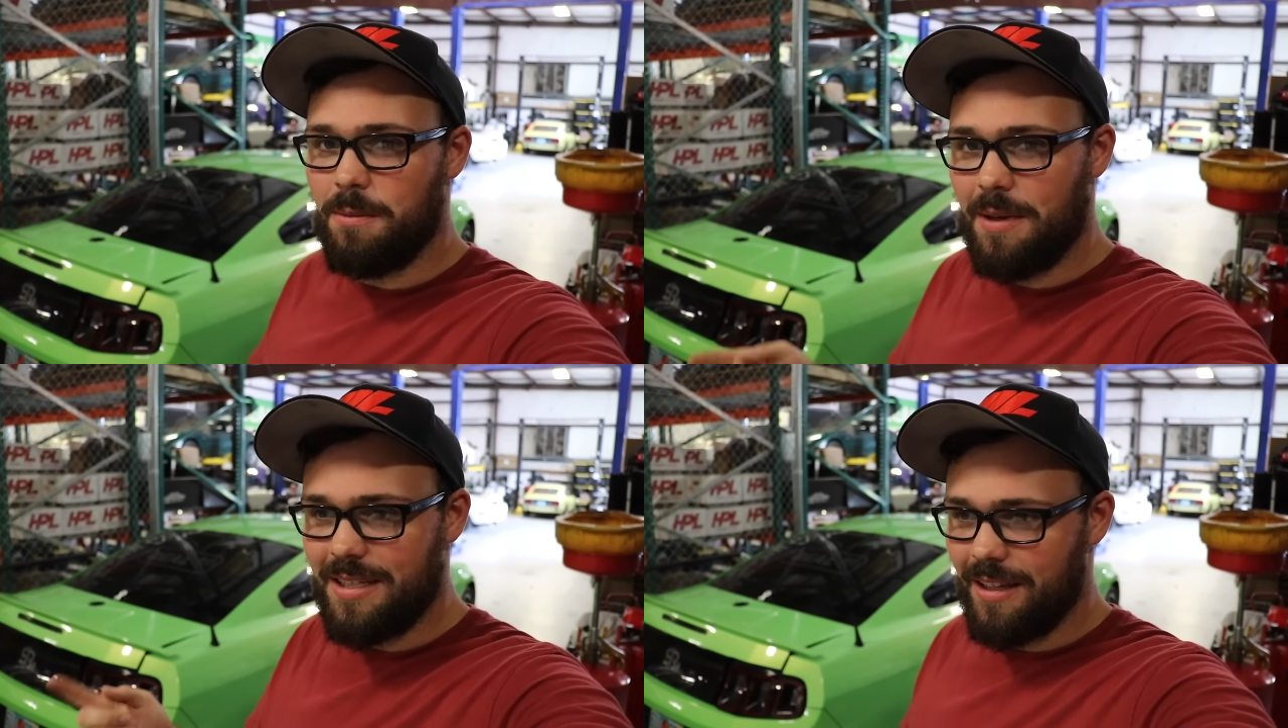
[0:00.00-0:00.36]

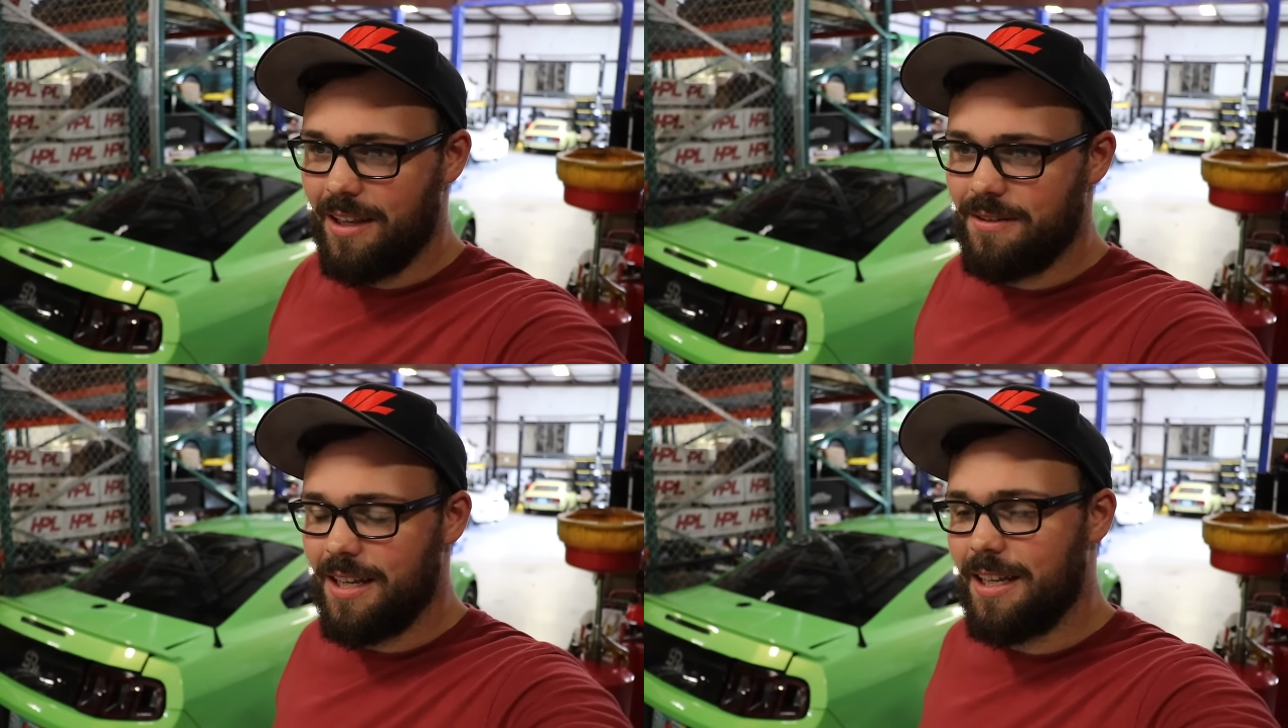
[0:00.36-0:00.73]
mustang
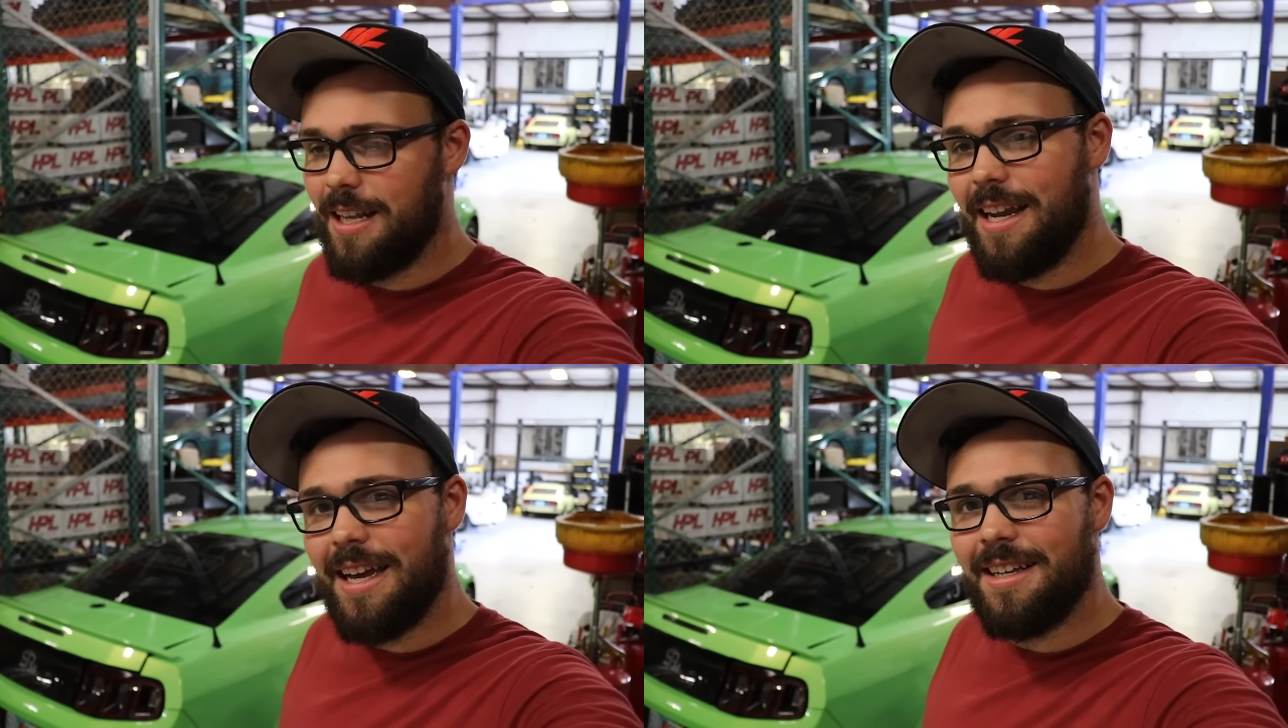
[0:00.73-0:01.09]
lifestyle
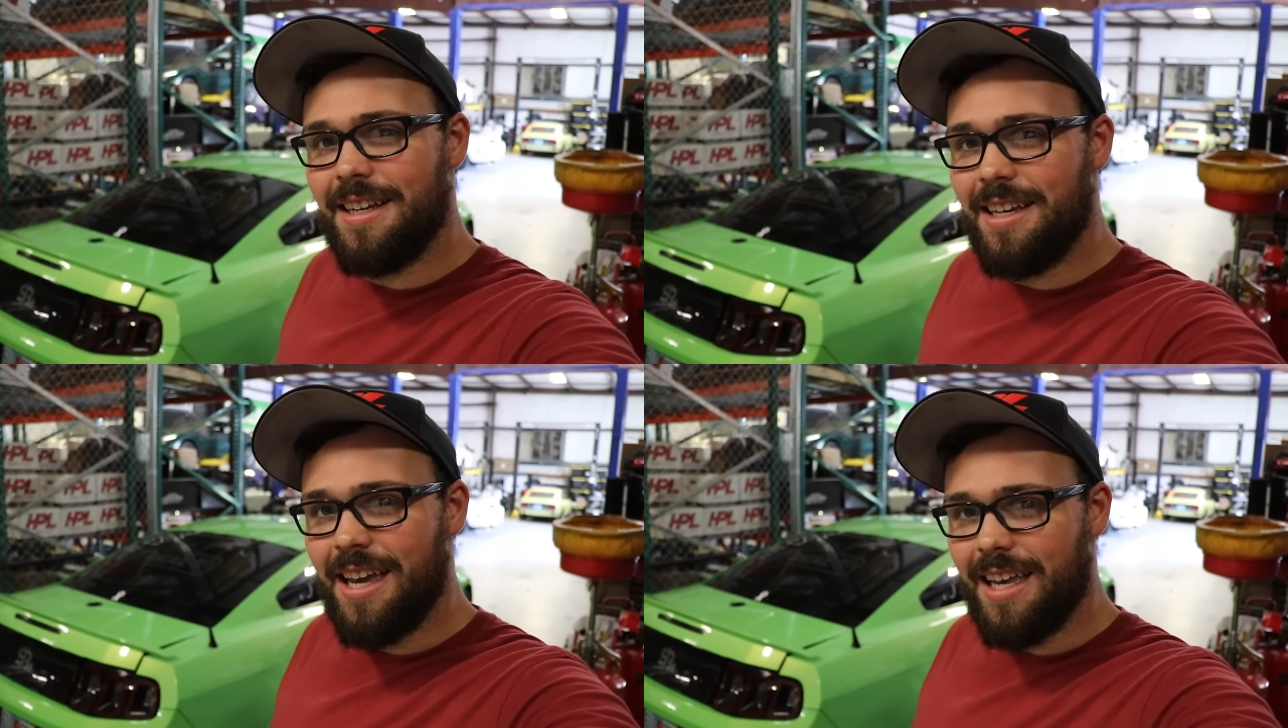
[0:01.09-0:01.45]
dot net.
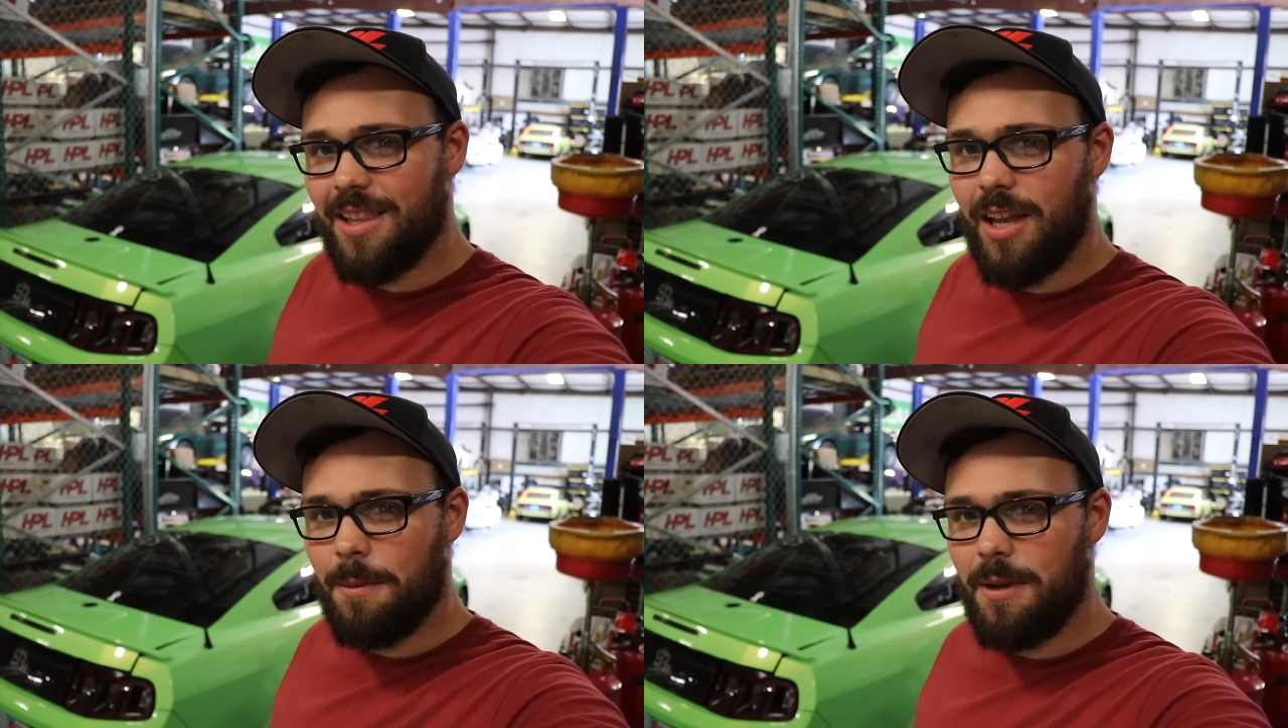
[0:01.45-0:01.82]
Hit
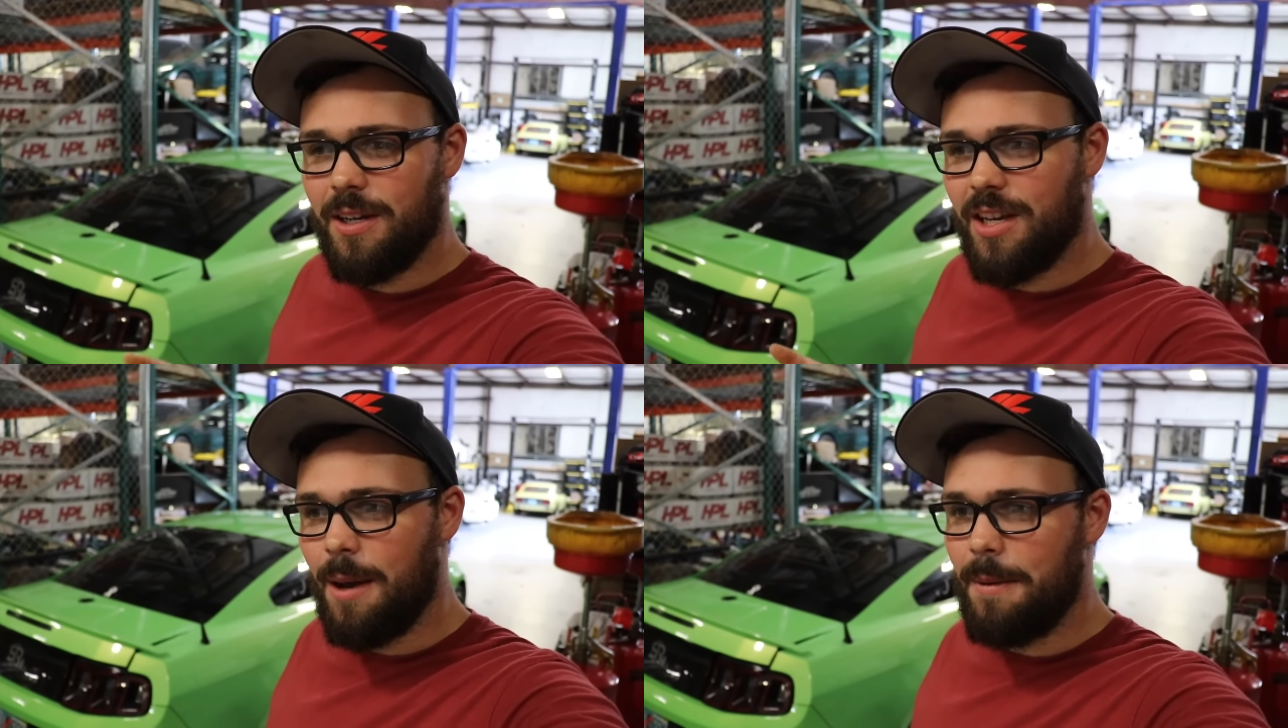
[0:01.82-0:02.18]
the like
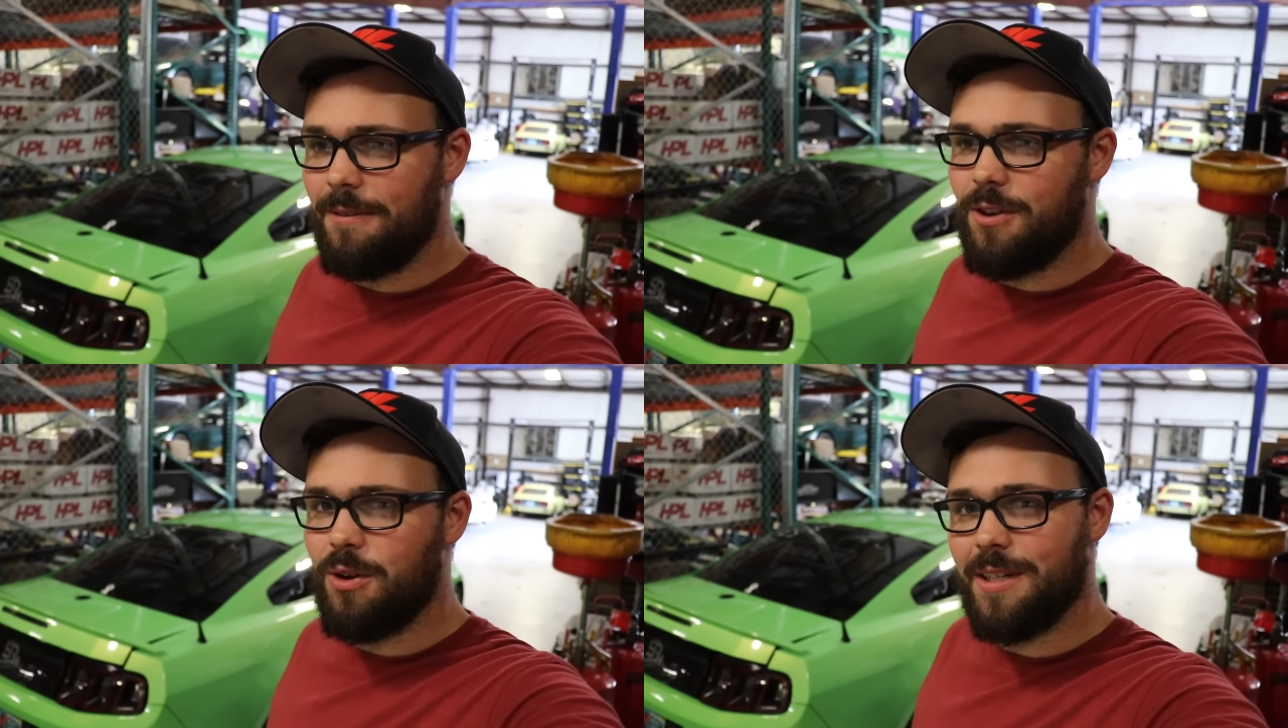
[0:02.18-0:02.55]
button, comment
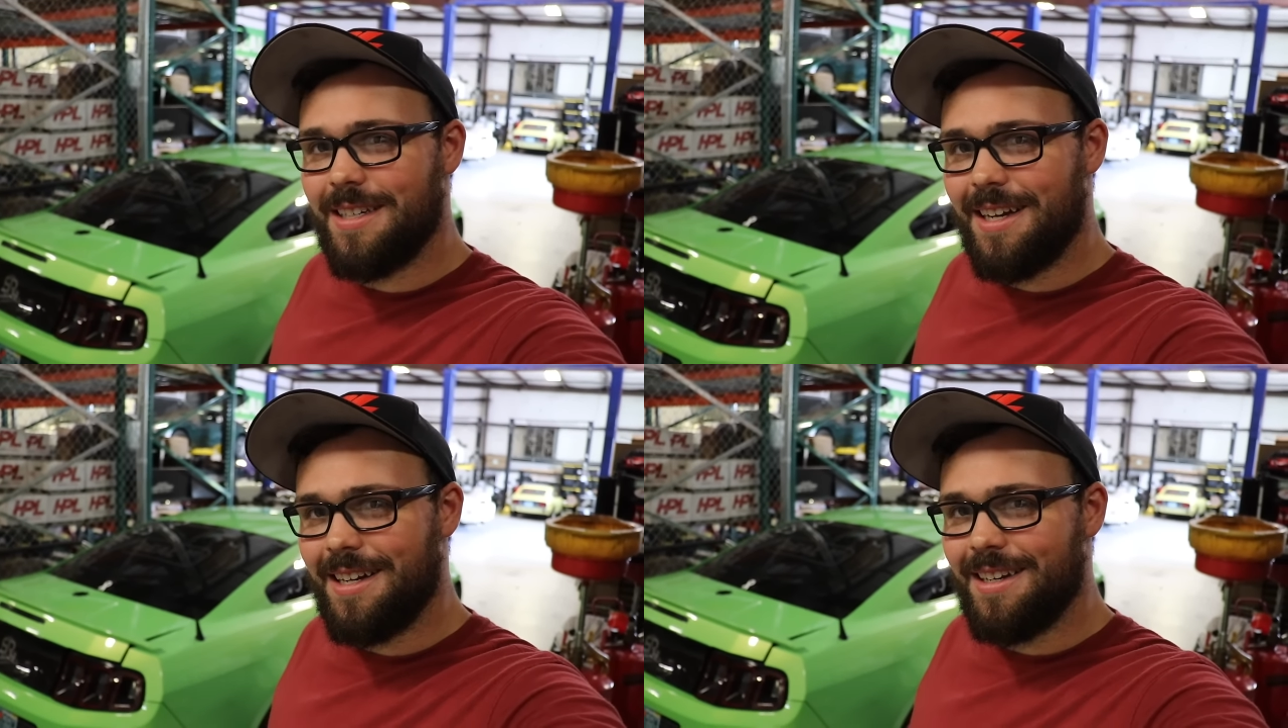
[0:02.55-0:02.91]
if you're
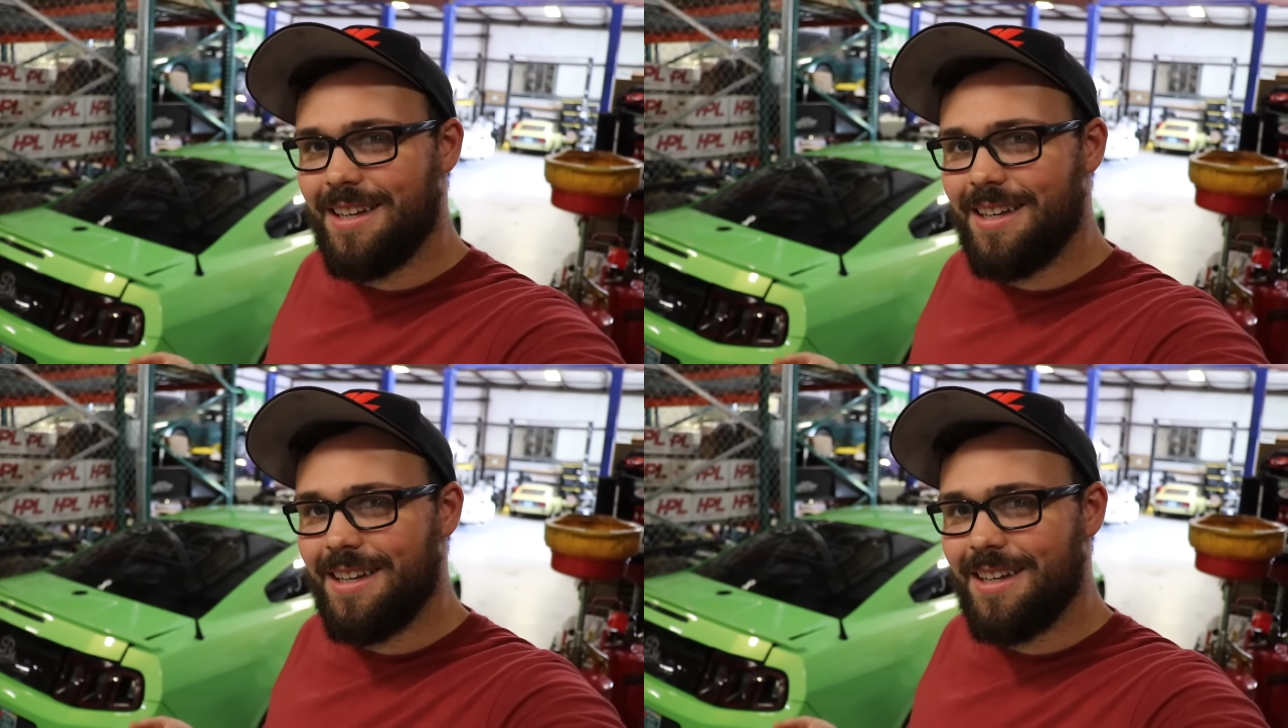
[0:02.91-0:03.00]
excited.